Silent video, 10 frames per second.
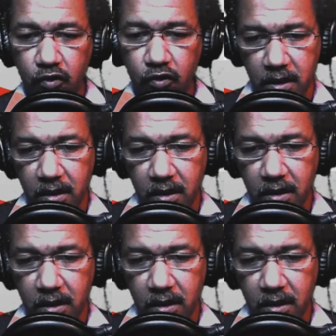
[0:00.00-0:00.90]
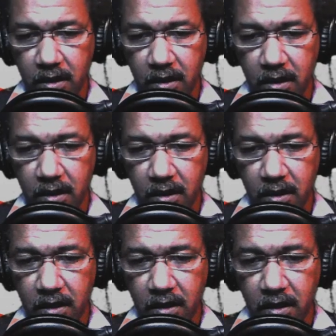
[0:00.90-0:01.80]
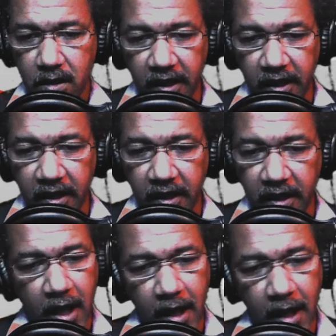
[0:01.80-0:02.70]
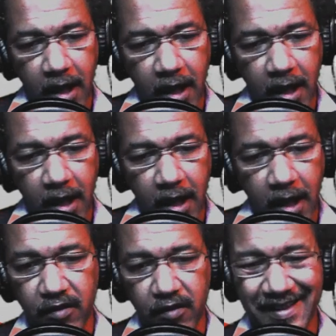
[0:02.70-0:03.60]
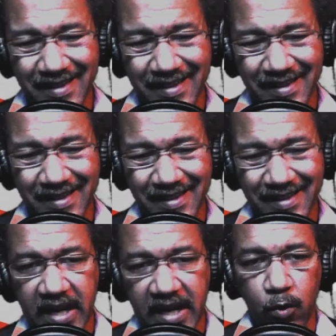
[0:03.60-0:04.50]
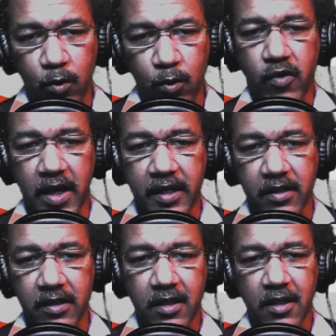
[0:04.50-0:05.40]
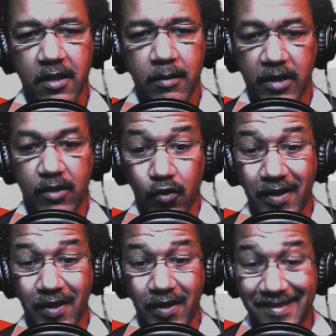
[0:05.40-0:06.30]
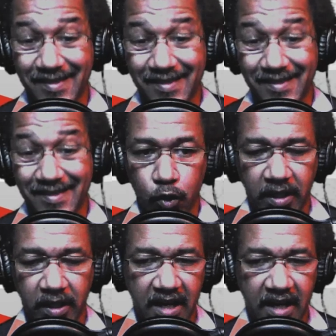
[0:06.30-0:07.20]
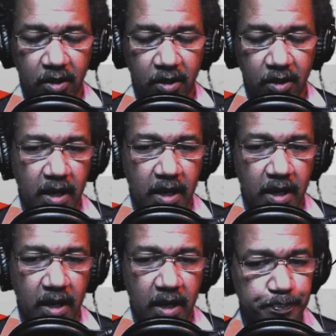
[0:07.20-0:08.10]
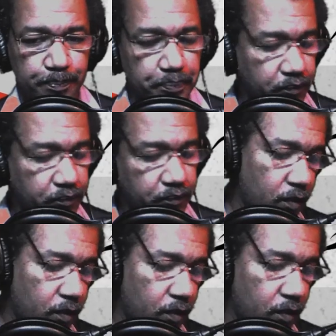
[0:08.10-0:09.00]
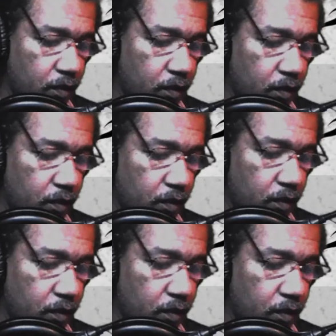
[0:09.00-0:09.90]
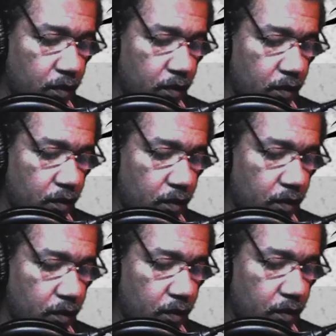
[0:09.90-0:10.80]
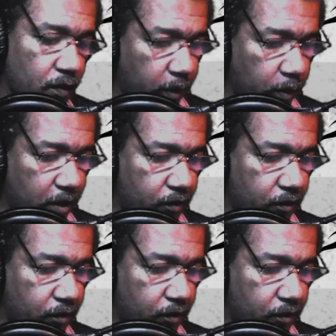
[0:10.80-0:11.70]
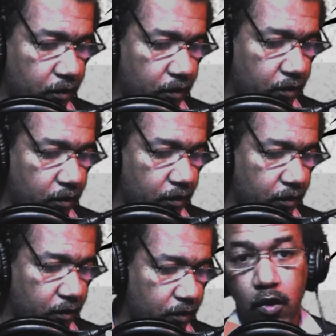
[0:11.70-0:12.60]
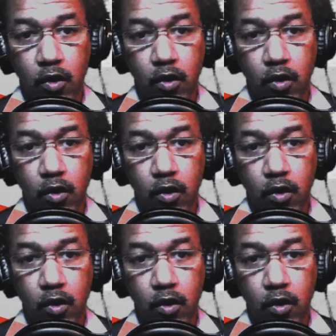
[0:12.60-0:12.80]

and this is a little bit better, and I apologize if anything is dropping out. We're trying to make sure that it's not doing that as much as possible. But one of the first things that we want to talk about is YouTube.